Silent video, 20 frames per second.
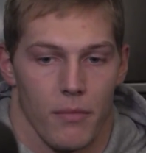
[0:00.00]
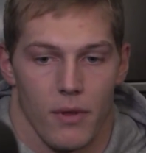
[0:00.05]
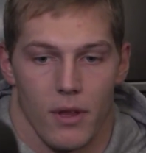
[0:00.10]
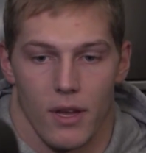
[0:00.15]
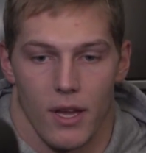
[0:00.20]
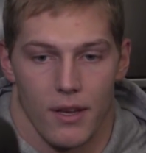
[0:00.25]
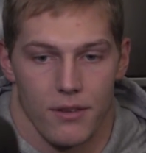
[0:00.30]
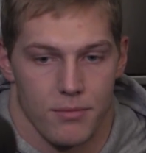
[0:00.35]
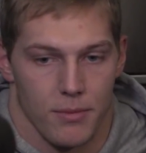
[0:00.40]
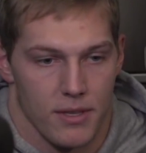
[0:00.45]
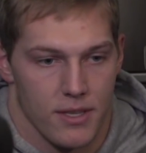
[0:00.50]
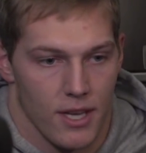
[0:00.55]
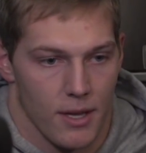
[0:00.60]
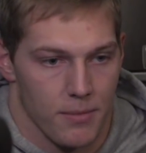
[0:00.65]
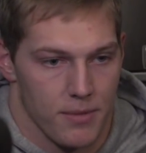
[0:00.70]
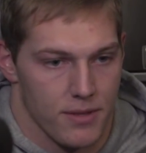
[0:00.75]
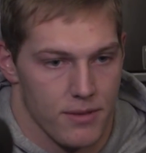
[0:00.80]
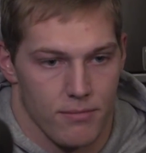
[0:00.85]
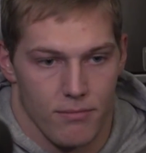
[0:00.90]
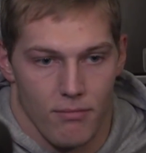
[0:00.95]
He gives me
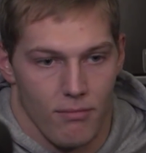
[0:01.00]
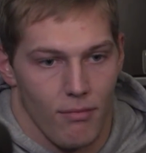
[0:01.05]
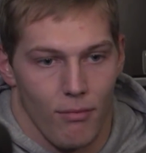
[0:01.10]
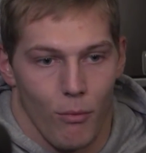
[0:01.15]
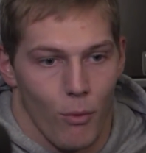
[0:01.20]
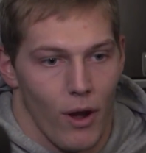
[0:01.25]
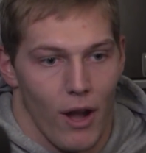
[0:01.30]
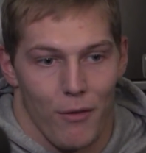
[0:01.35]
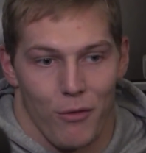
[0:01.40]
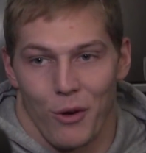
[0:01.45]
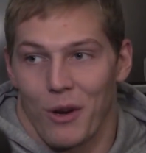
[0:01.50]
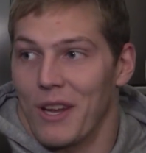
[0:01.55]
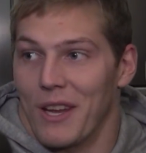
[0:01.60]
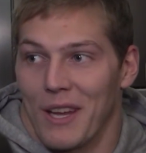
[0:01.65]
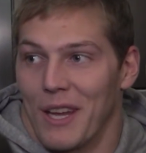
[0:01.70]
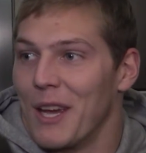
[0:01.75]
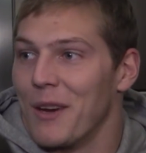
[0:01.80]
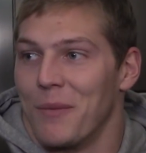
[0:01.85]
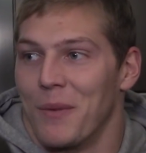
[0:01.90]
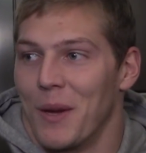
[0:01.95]
tips whenever he
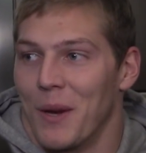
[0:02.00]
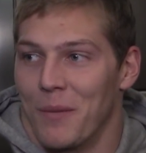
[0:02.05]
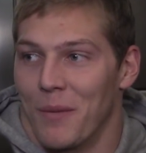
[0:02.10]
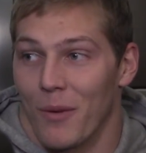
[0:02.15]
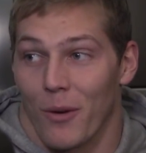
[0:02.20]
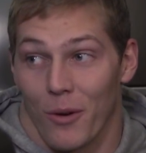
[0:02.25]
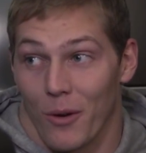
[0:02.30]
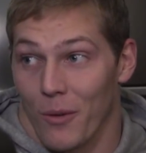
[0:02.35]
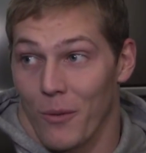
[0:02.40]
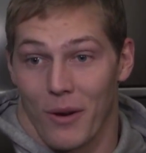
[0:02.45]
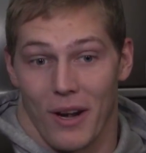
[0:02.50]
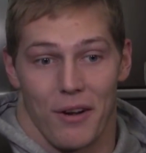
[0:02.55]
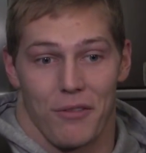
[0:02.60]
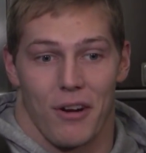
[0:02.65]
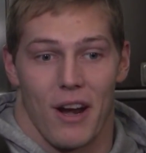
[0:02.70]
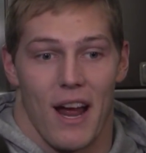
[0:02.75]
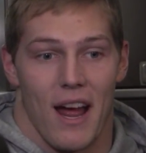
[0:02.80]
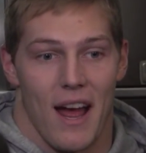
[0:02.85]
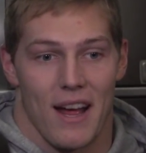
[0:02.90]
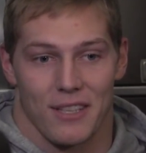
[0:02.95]
can give me them or
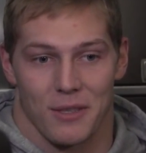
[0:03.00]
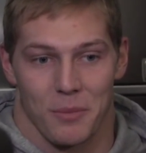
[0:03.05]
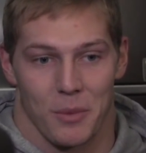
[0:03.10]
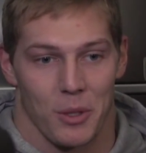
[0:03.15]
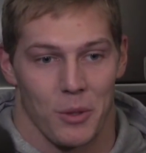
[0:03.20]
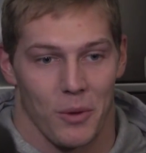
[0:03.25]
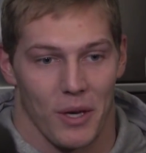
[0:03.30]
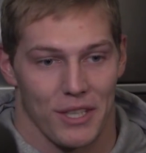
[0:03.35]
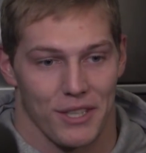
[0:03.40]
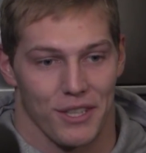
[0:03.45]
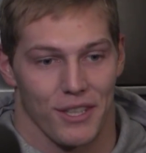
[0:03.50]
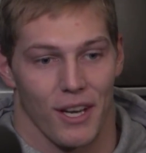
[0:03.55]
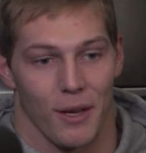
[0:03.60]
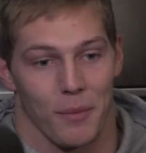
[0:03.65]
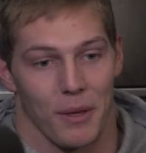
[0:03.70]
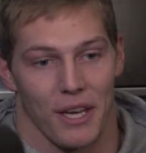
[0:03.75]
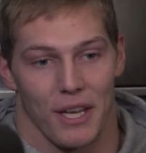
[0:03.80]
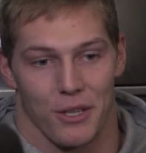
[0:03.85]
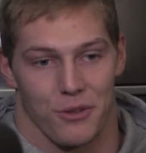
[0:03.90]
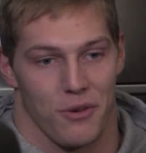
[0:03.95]
whenever I ask him a question.
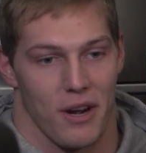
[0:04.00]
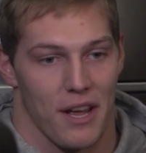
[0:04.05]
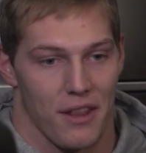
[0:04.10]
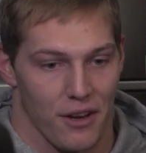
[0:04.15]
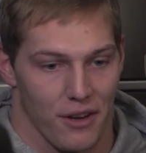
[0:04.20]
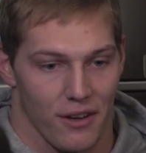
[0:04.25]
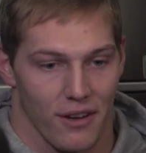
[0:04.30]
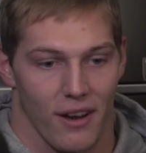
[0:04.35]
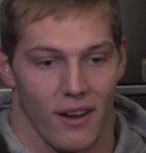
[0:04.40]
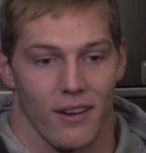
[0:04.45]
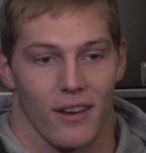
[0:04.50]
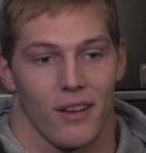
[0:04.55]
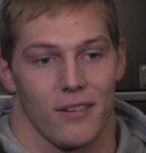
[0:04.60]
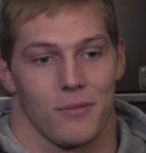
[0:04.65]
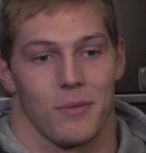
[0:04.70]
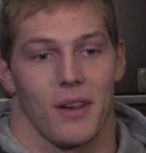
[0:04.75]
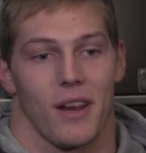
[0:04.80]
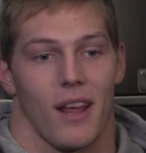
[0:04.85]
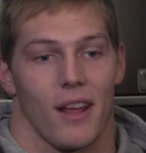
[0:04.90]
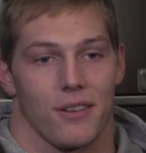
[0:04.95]
He's right there and
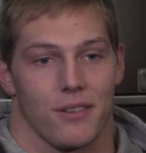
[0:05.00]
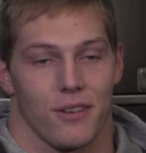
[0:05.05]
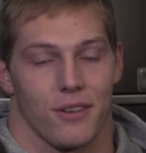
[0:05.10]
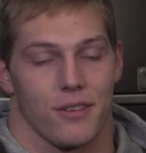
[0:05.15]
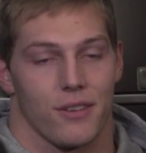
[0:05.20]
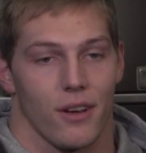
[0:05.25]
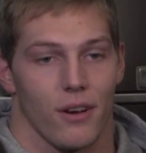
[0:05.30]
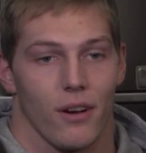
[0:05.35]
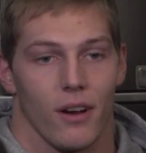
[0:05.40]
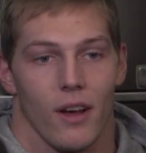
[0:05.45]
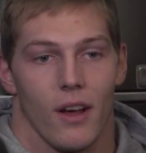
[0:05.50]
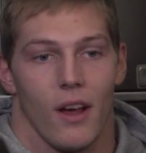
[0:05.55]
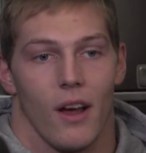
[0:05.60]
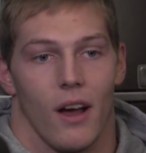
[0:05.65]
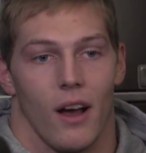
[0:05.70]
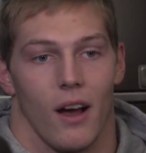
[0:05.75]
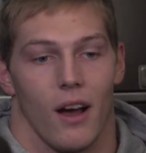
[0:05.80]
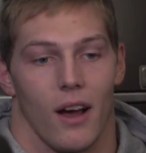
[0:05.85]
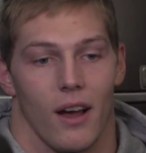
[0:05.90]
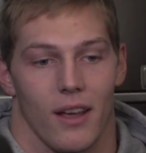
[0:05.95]
gives me an answer. So.
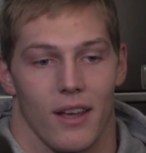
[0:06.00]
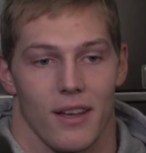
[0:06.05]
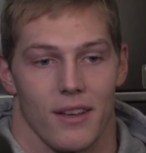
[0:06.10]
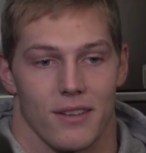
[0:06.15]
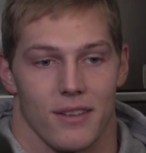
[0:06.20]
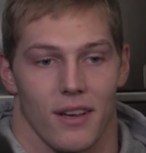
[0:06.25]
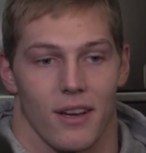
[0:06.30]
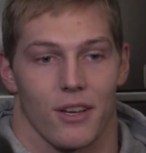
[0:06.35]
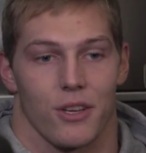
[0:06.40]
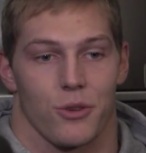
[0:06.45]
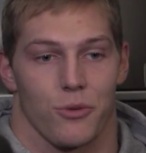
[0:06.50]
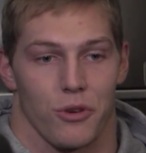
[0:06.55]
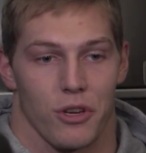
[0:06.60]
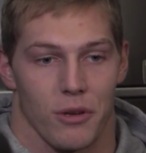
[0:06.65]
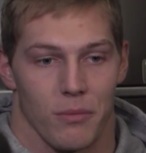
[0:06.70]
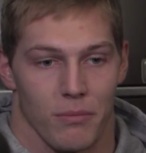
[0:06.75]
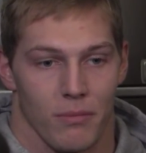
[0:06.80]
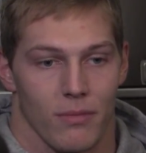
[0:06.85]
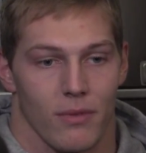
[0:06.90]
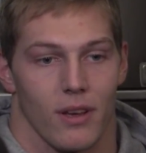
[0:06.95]
He's an
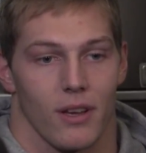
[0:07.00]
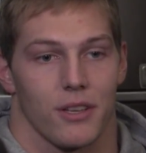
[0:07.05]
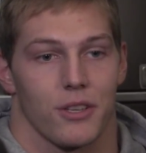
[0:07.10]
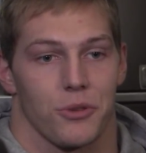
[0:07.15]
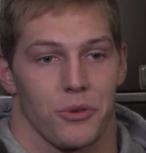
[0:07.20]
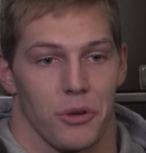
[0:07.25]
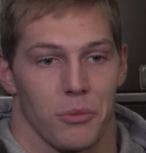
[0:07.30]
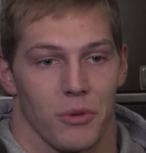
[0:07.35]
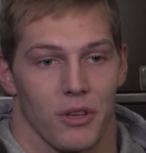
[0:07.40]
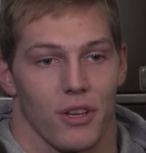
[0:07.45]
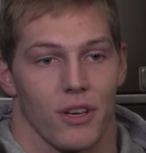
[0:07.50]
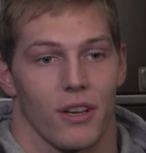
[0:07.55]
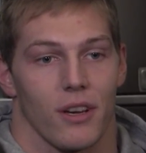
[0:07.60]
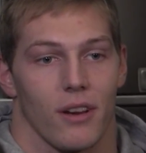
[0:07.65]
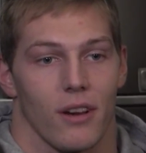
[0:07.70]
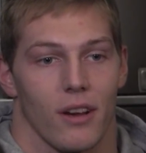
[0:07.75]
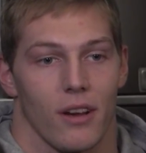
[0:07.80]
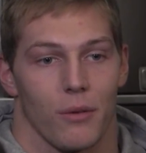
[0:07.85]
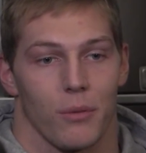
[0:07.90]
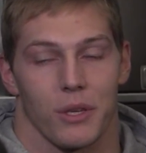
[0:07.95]
extremely
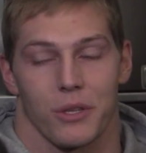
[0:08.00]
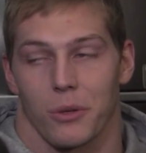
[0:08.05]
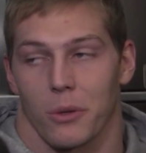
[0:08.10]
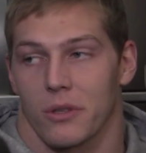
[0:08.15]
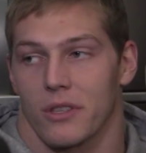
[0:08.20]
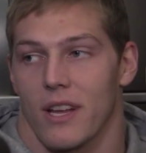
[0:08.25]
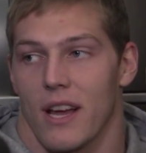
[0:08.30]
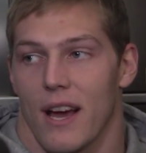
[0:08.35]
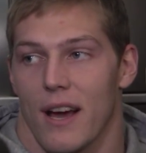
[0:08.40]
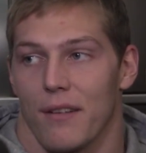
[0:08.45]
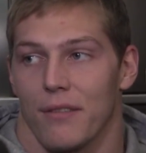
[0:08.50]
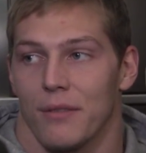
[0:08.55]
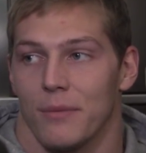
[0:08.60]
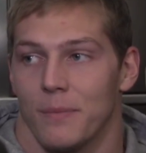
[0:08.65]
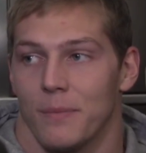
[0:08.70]
good resource to have.